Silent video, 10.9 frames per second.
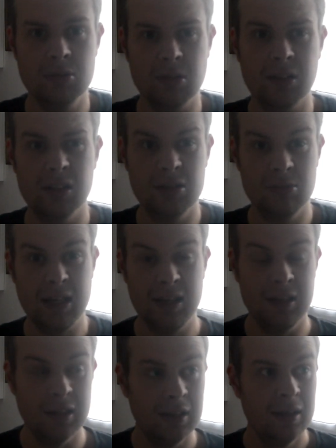because
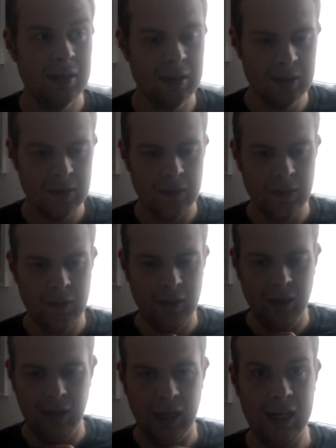they
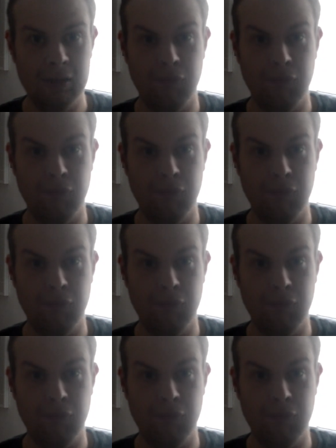had